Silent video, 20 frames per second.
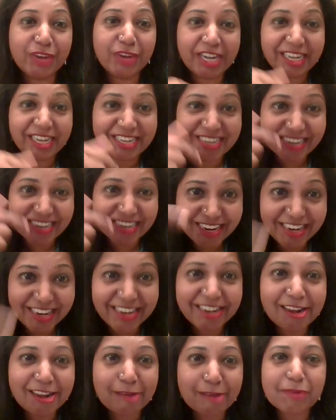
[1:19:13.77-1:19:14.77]
We
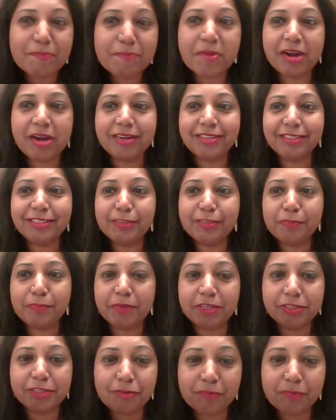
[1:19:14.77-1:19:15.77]
train our
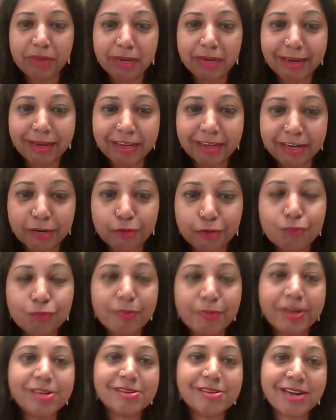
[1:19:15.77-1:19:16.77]
participants on making
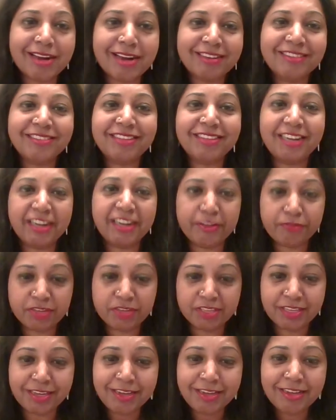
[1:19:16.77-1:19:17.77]
recruitment tracker and
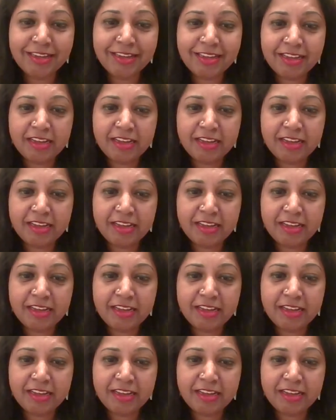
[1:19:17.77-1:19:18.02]
everything.